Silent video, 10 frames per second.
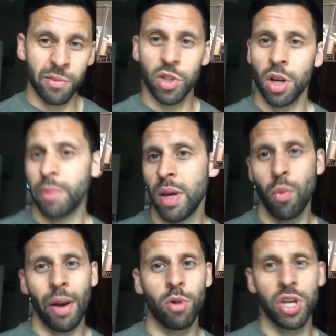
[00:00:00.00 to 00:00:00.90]
do you know what I mean?
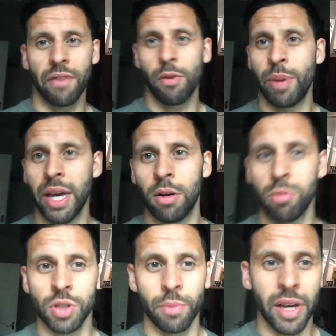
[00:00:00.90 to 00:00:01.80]
When would you ever pick up
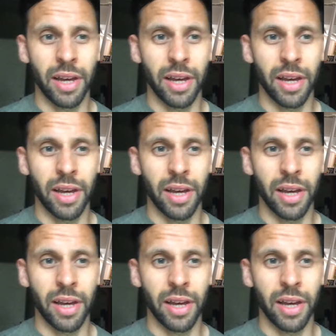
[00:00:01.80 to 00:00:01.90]
something